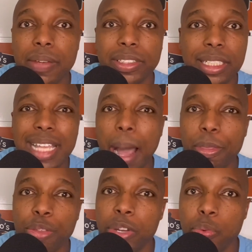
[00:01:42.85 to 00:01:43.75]
is a top
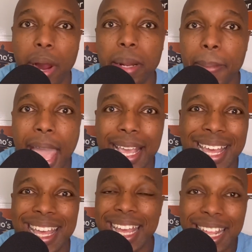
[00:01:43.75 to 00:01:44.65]
three running back
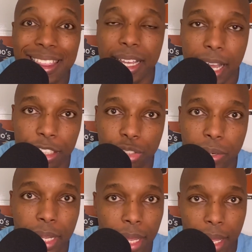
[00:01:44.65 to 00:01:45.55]
in the country,